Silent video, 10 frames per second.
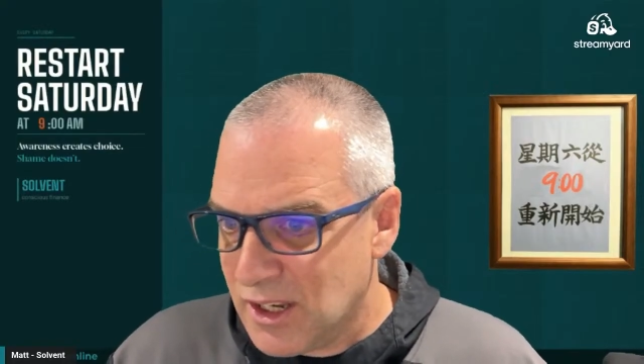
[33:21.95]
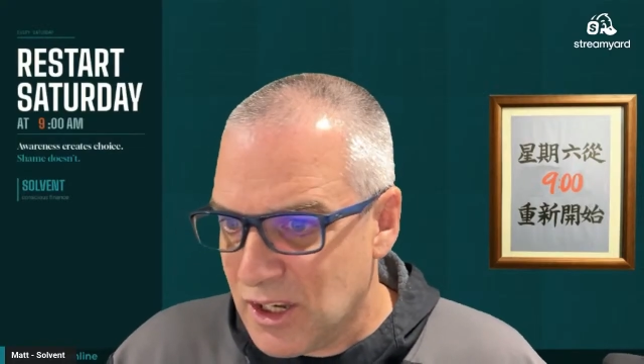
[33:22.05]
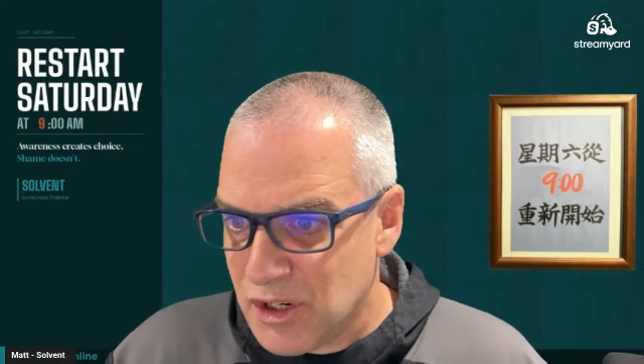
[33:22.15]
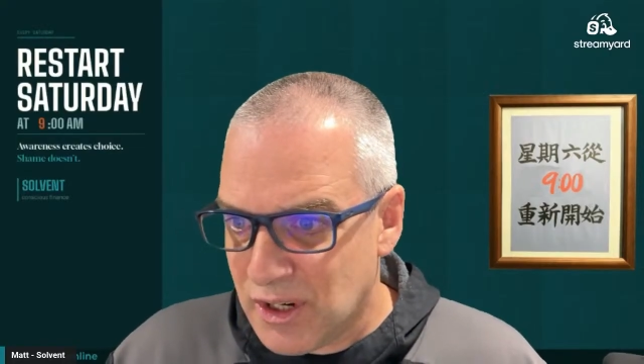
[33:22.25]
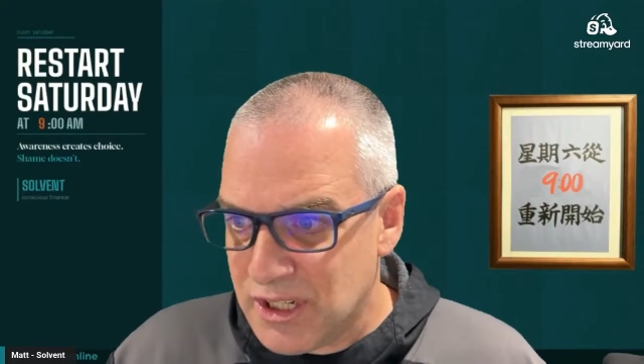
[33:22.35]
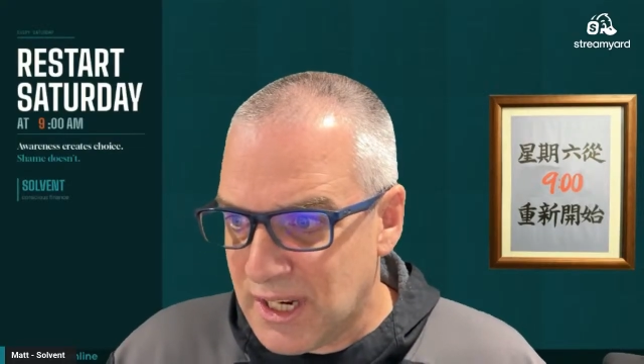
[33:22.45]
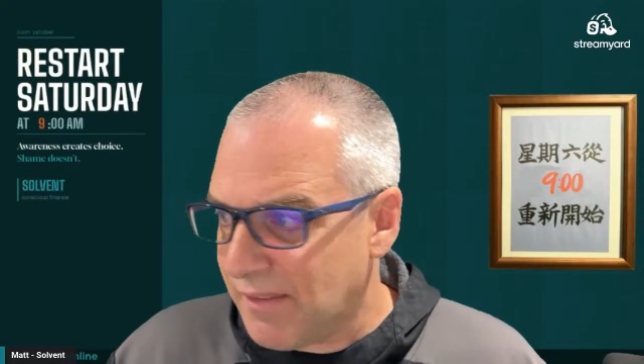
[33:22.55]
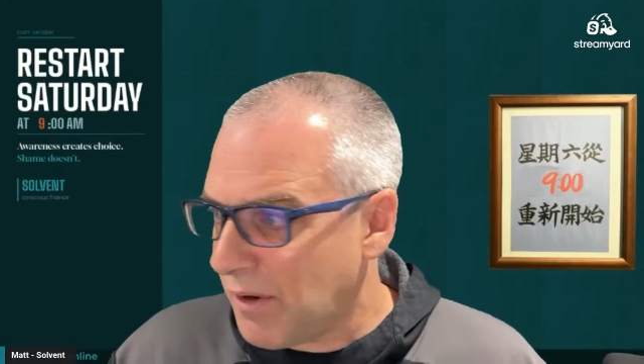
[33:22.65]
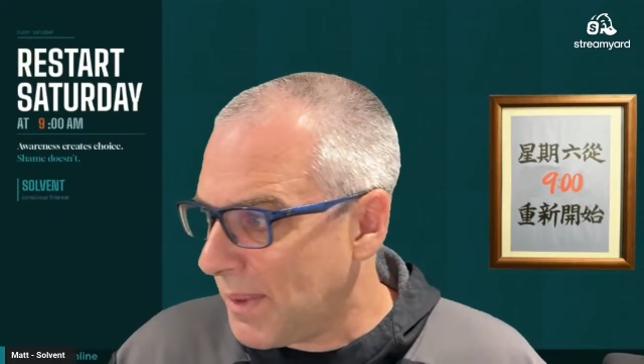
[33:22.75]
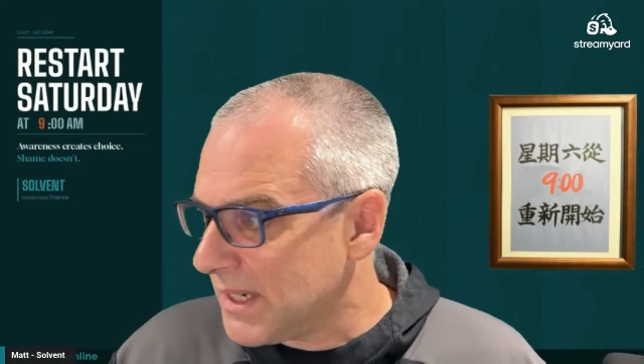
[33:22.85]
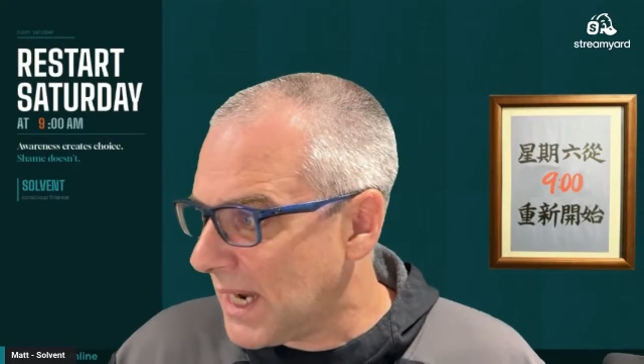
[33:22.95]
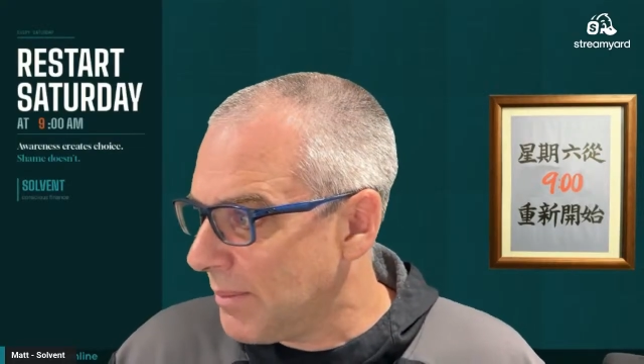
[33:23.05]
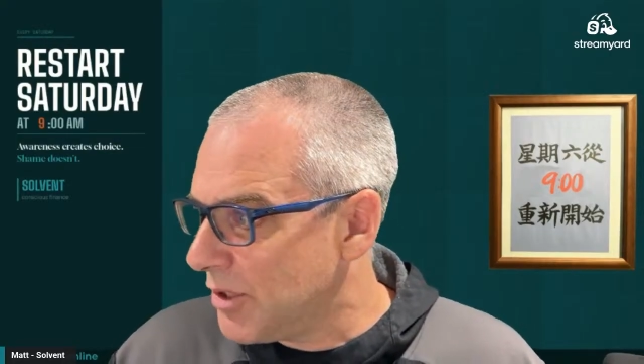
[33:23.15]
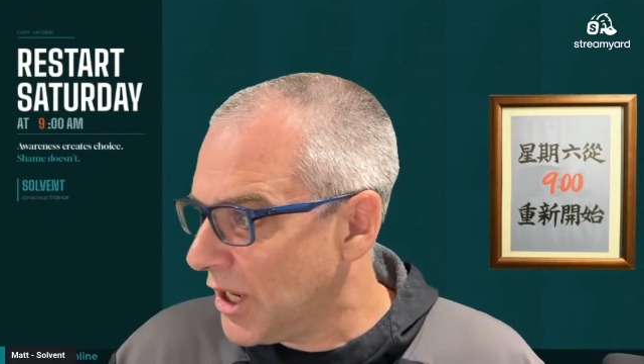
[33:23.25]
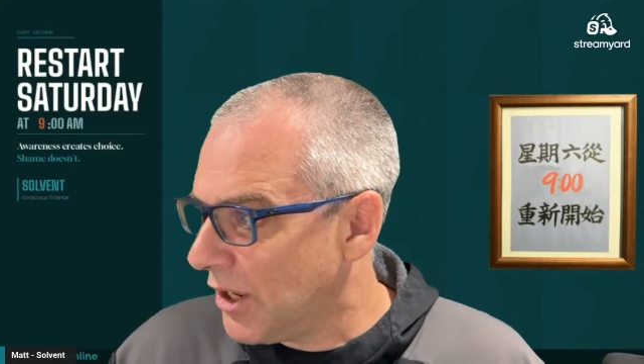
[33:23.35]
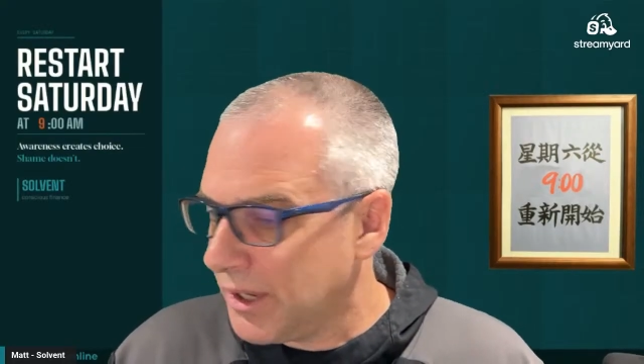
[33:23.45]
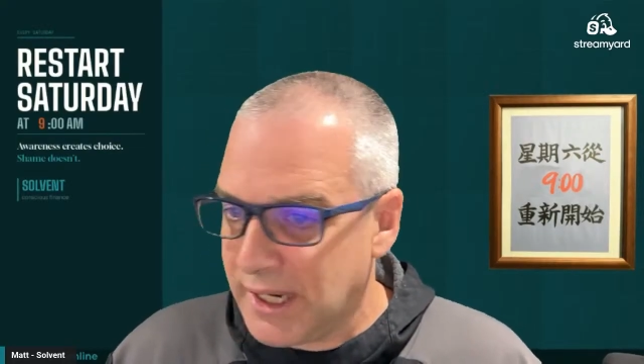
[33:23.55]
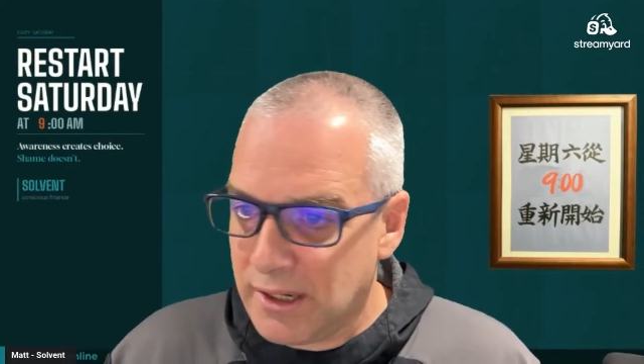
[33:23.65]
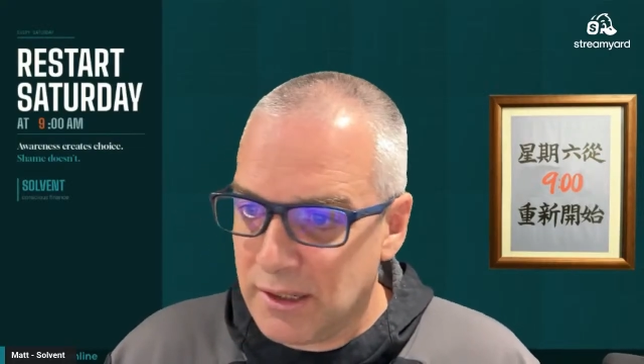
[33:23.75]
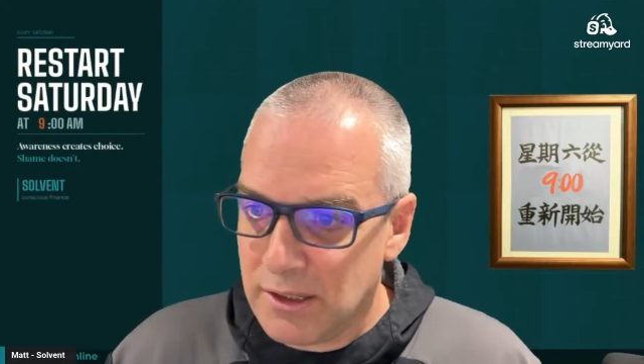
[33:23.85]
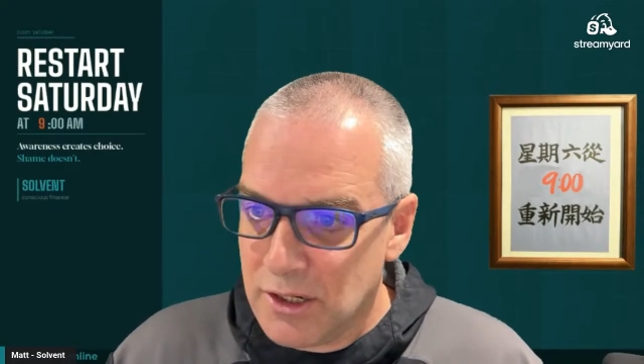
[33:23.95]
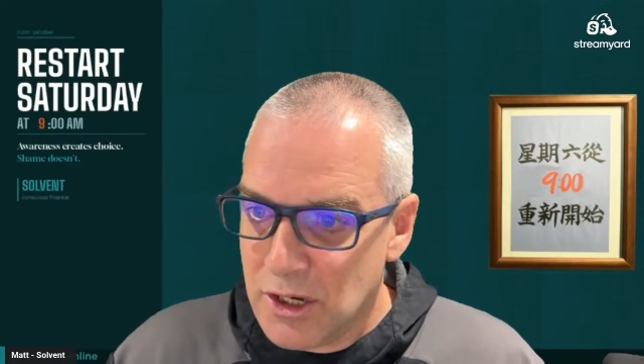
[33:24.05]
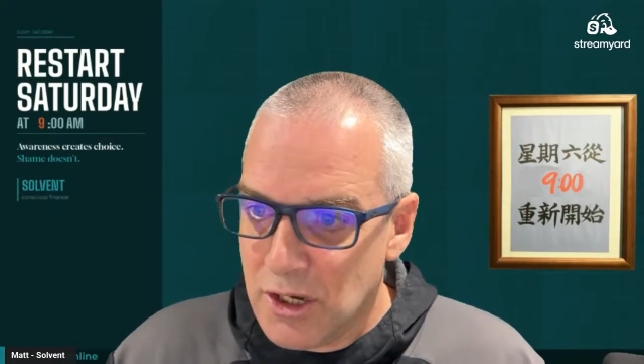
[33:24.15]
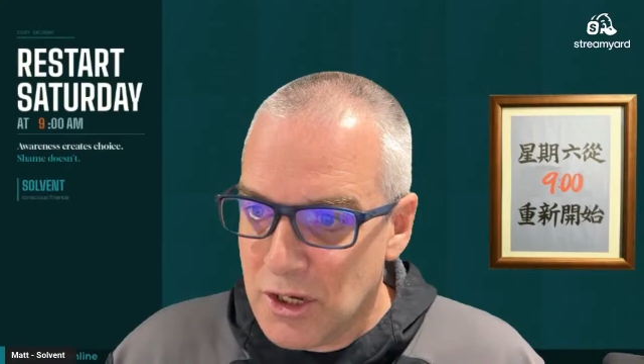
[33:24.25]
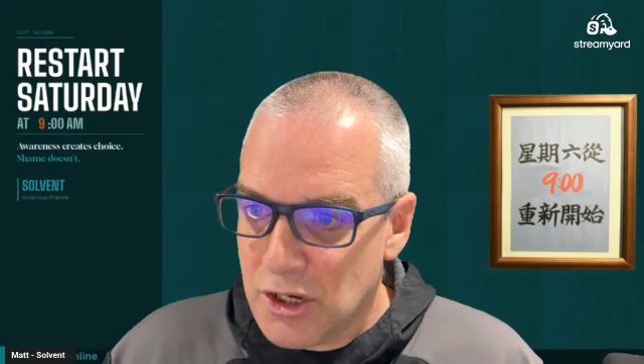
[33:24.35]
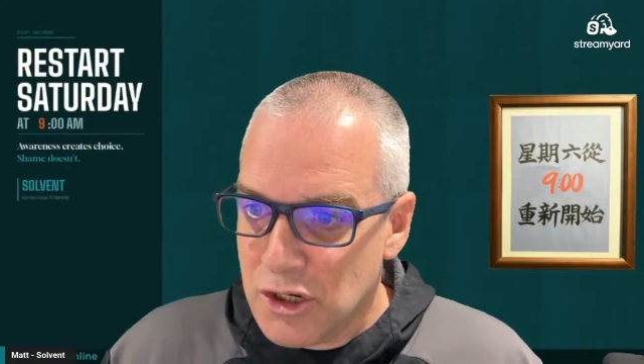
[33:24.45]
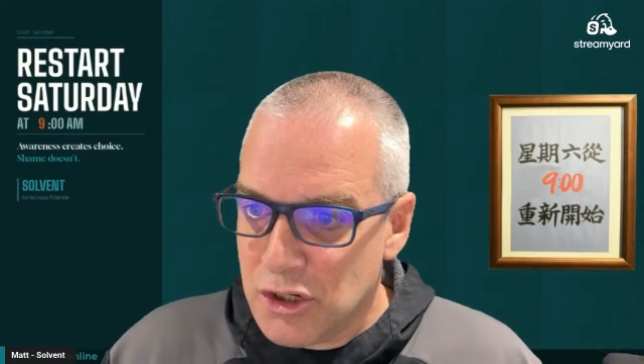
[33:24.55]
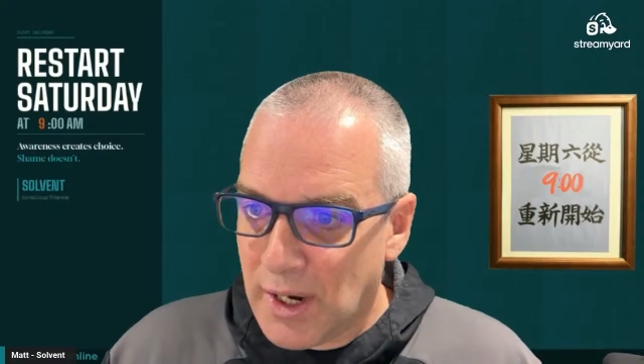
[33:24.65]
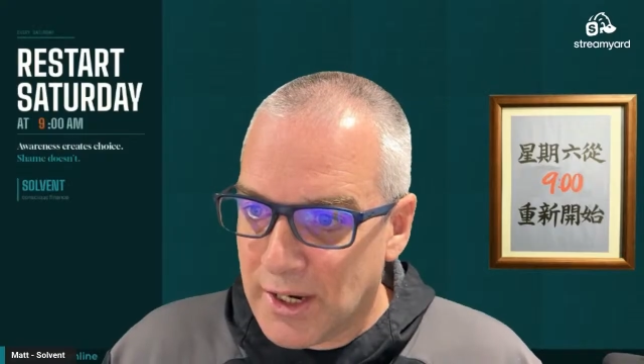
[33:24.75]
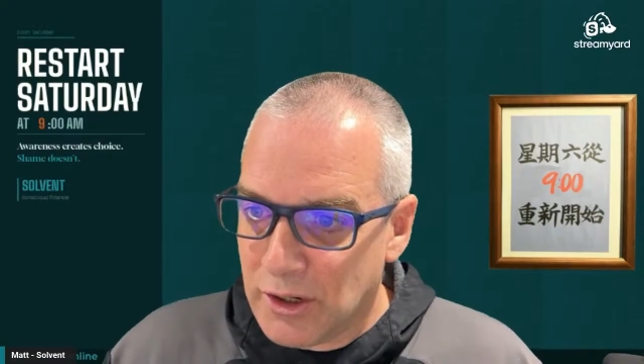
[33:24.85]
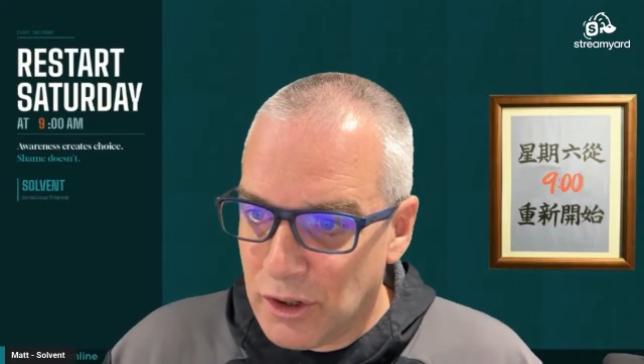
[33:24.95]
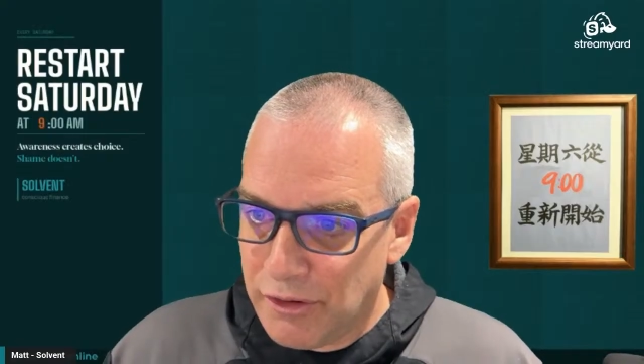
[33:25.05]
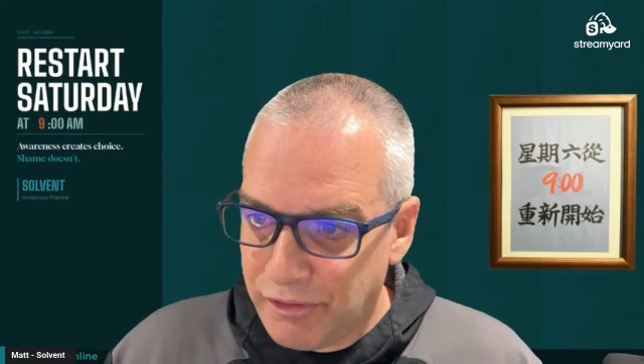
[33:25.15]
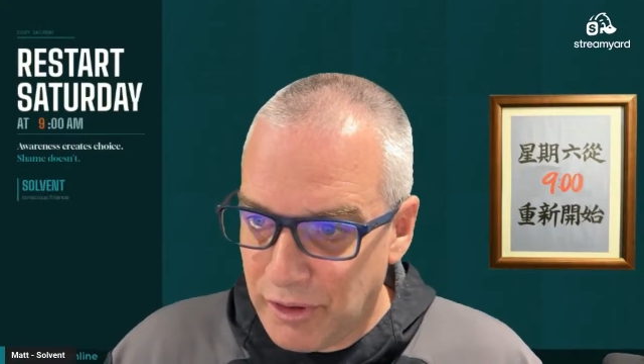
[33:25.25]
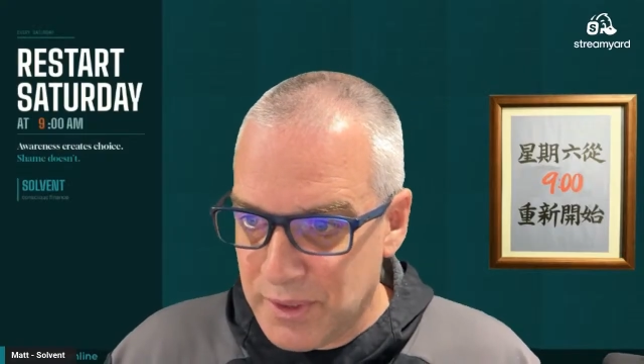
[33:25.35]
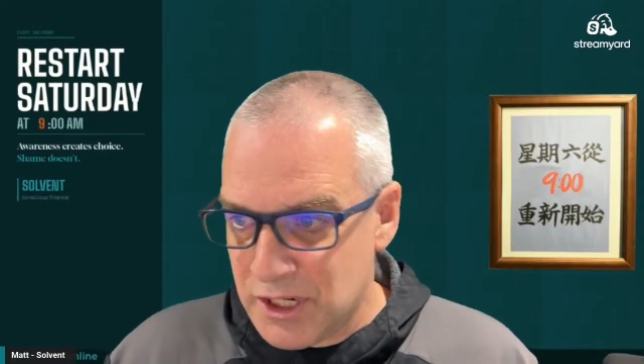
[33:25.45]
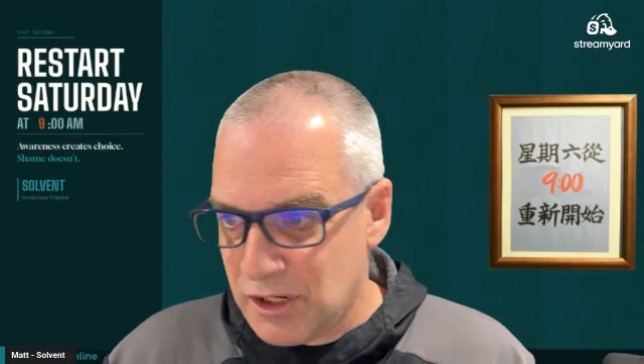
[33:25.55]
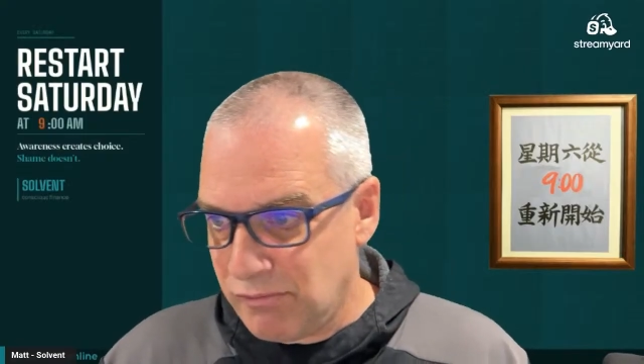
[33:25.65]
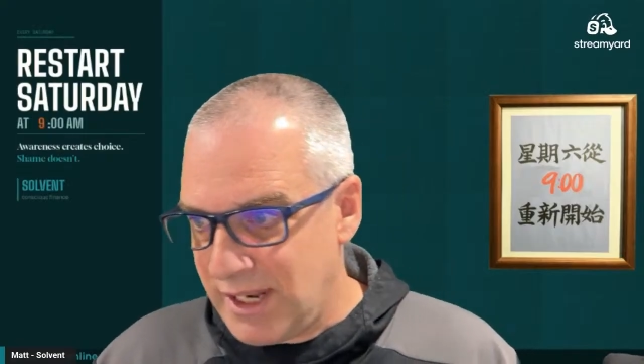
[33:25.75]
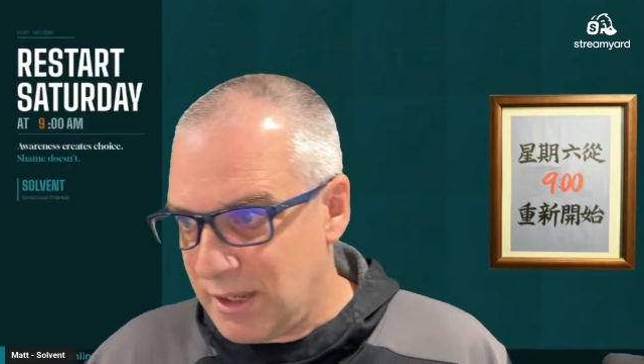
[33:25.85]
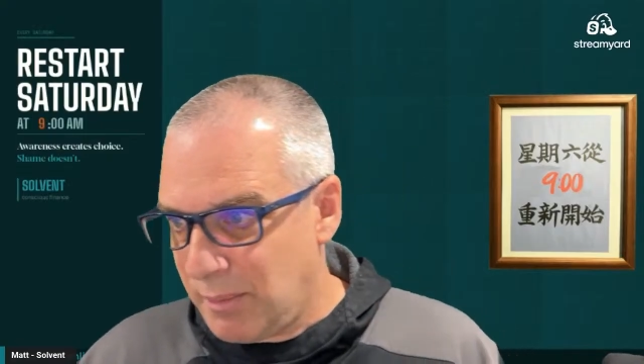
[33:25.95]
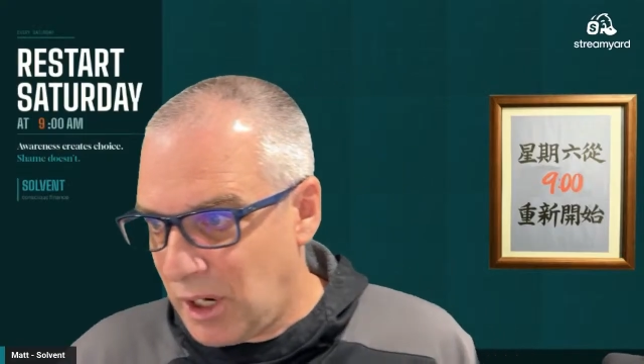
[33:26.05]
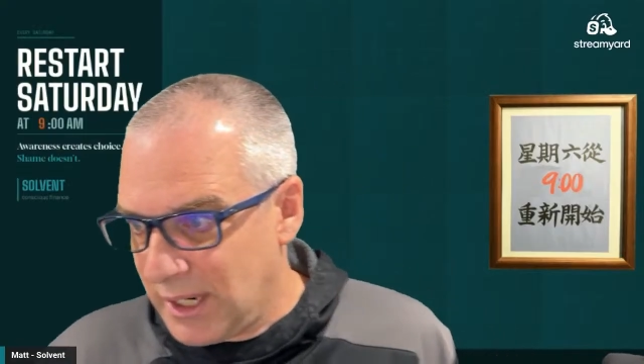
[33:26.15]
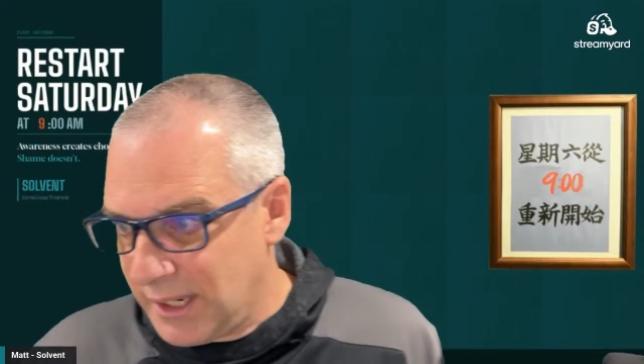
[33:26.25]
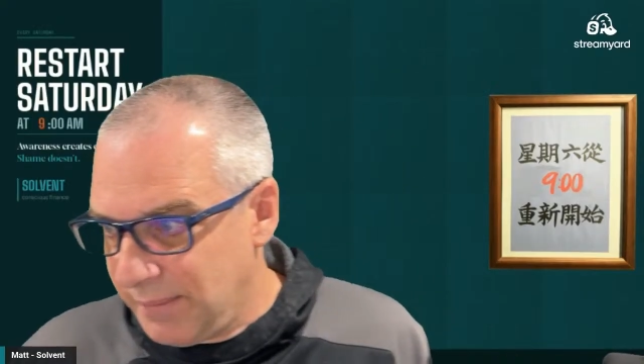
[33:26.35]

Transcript: So I say I've got my timesheet on here, so I can go through. This will read them all in,